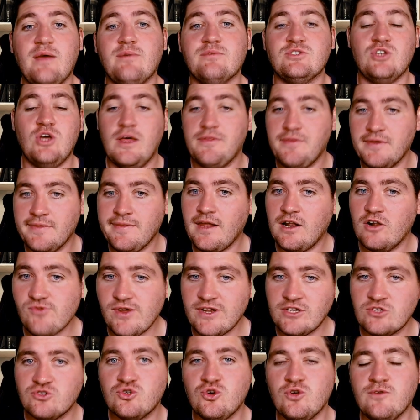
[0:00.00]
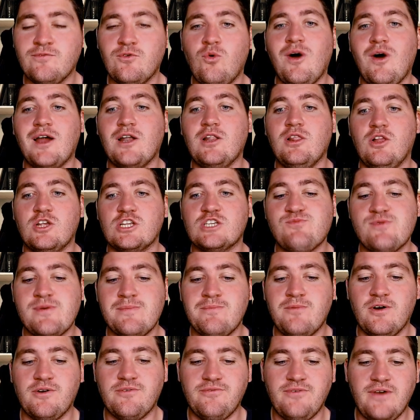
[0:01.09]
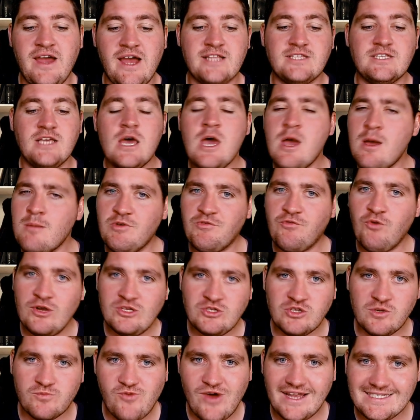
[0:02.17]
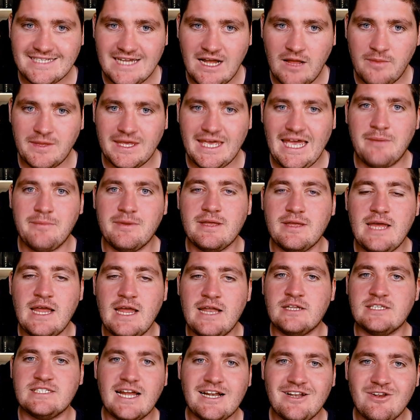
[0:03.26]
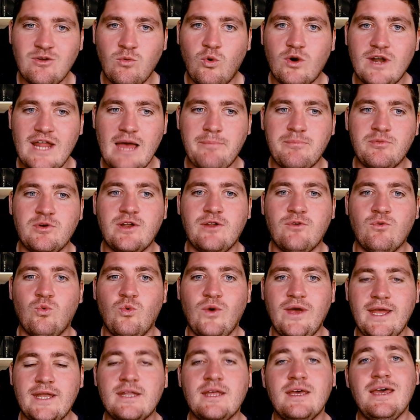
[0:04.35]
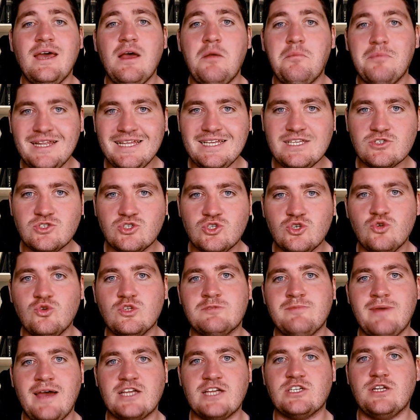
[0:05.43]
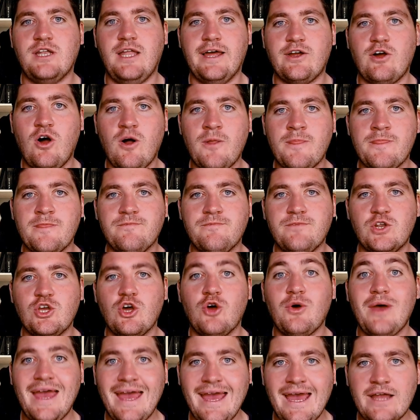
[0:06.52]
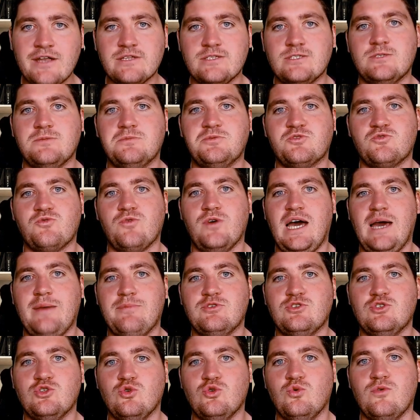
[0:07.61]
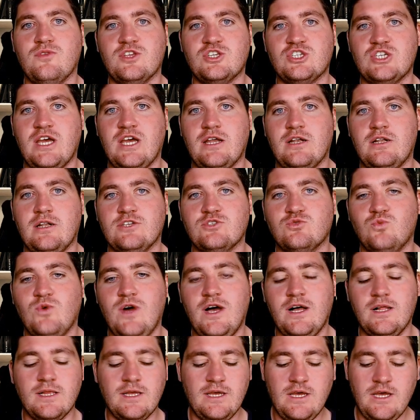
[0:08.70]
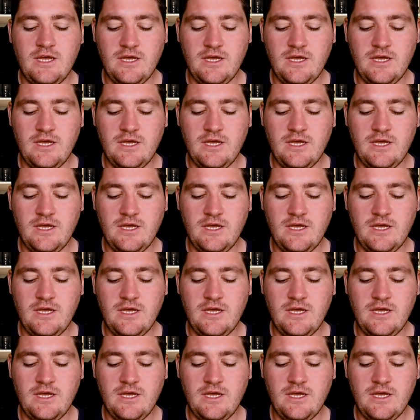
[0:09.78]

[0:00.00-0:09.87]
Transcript: So I think that'll ring true for quite a lot of Springbok fans. Before we sort of break down the game and exactly what happened and when, please do smash a like on the video and subscribe to the channel as well.